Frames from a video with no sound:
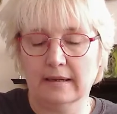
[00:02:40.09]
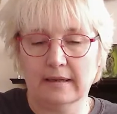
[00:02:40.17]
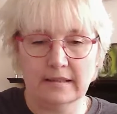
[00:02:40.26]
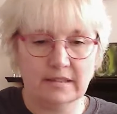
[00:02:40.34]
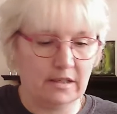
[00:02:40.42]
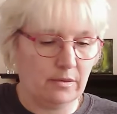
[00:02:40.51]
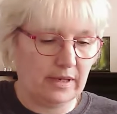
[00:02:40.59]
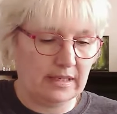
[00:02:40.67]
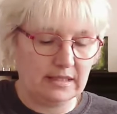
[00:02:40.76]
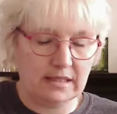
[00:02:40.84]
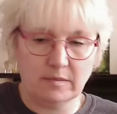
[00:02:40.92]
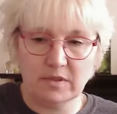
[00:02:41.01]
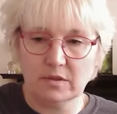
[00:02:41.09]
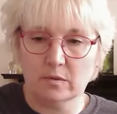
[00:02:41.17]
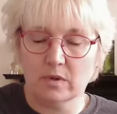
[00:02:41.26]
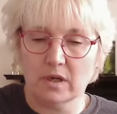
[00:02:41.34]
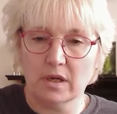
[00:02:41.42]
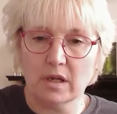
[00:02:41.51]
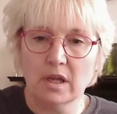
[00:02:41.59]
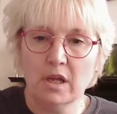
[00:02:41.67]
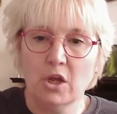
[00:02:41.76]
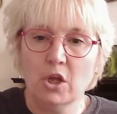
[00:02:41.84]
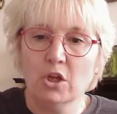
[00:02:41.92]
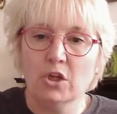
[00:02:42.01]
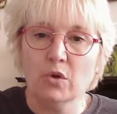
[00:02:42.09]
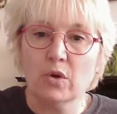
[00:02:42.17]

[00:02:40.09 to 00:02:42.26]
So it seems to work. You